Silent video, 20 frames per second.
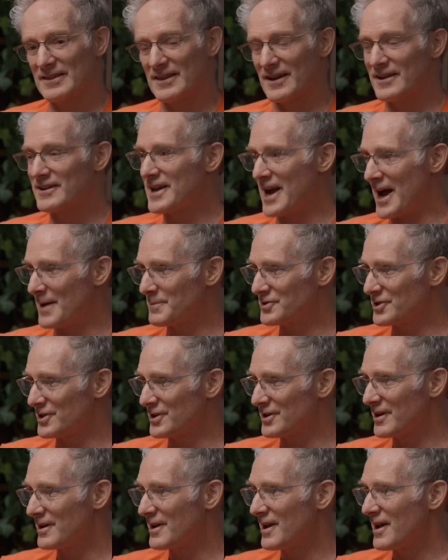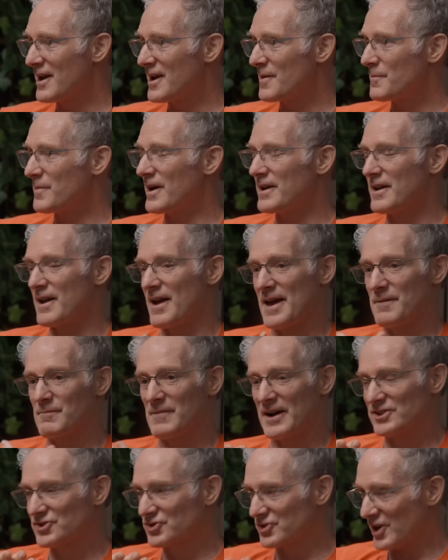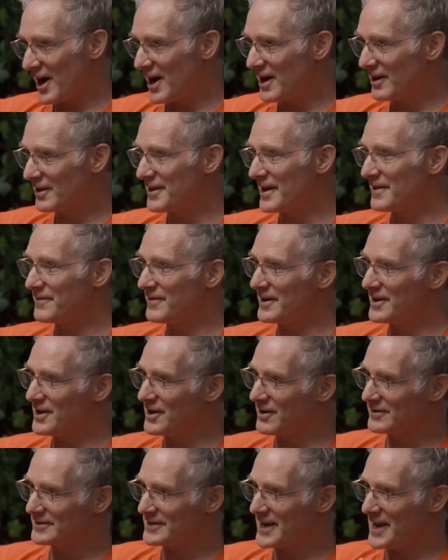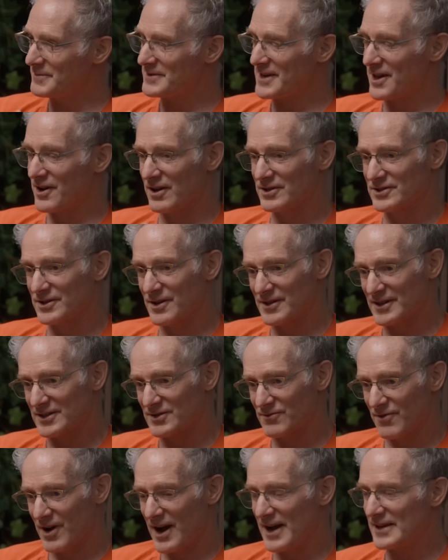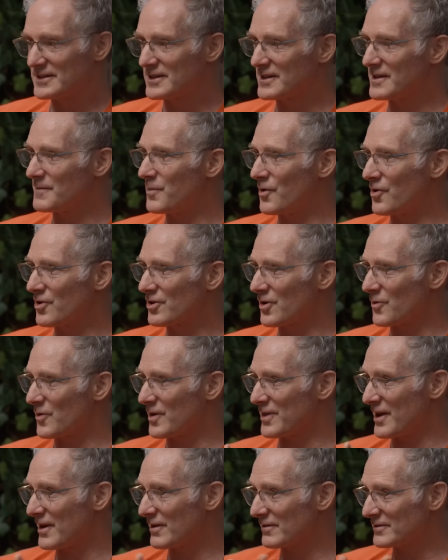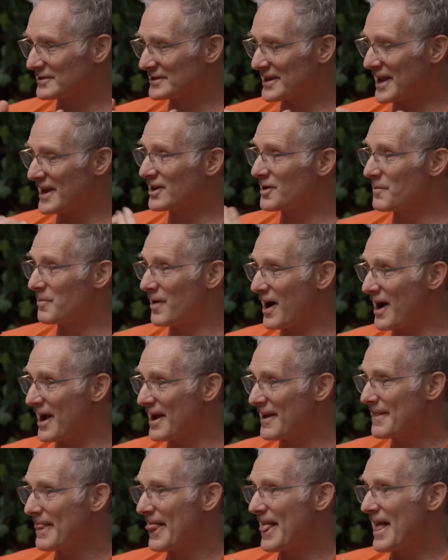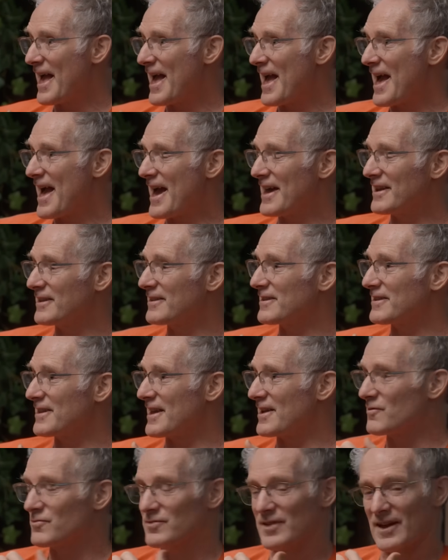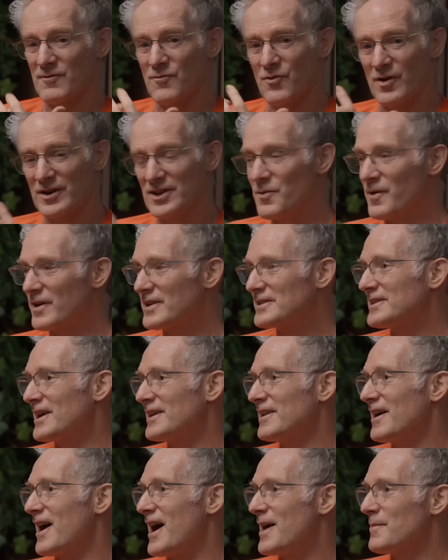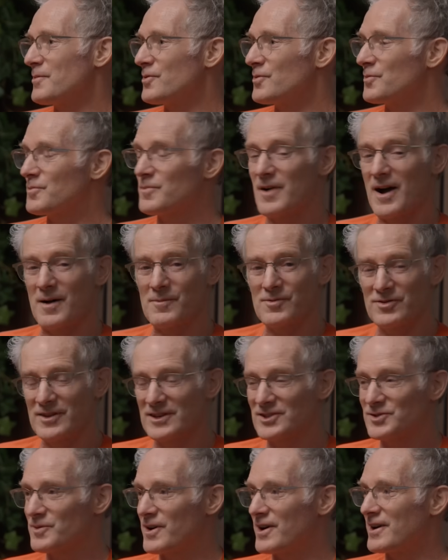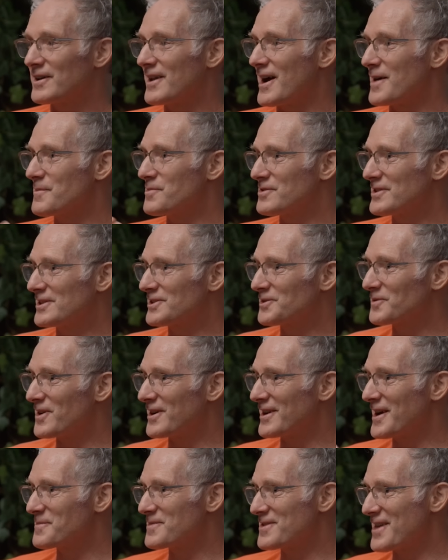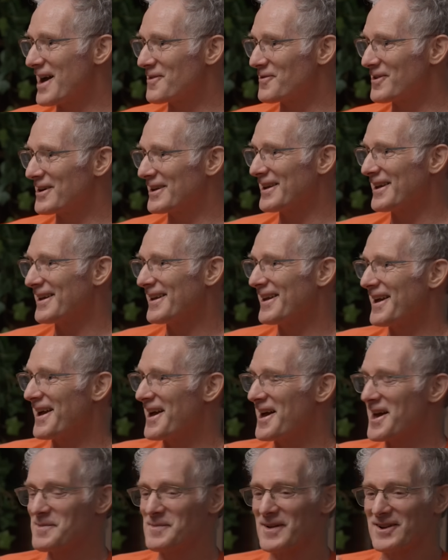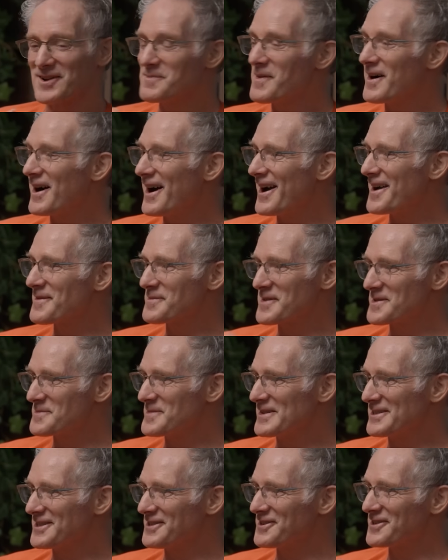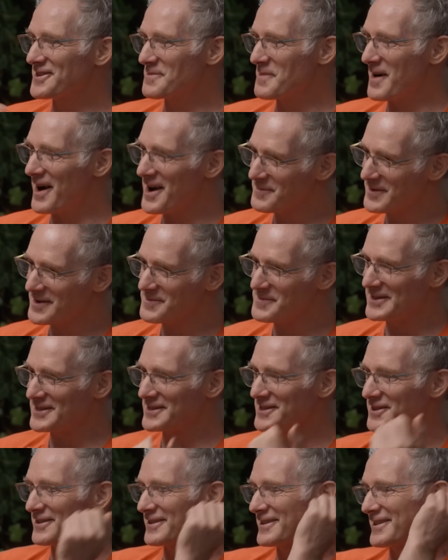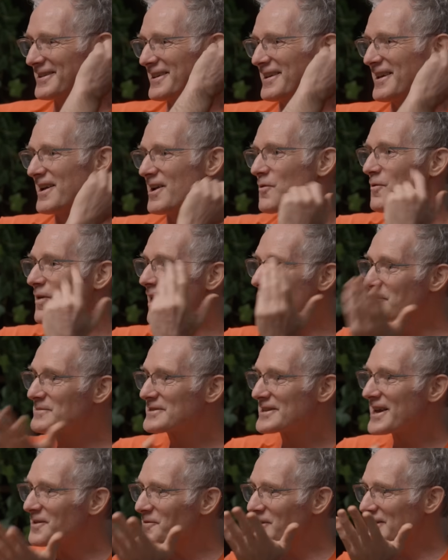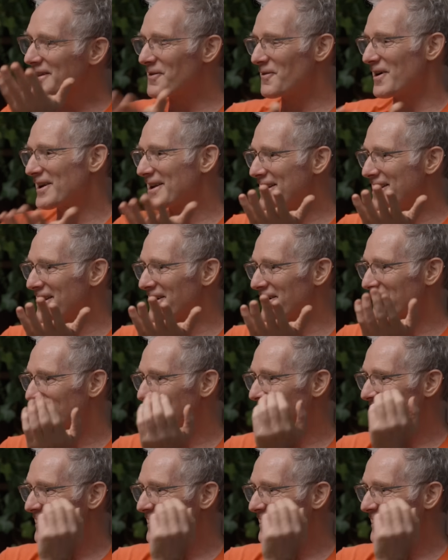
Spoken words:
the capture, and my trial they videotaped, and also this ride to the border where they're saying goodbye. And they were like, what do you want to say to Abu this one, Abu this one, Abu that one? And I'm like, goodbye, I'm going to miss you. Goodbye, I'm going to miss you. Well, I'm saying what they want to hear.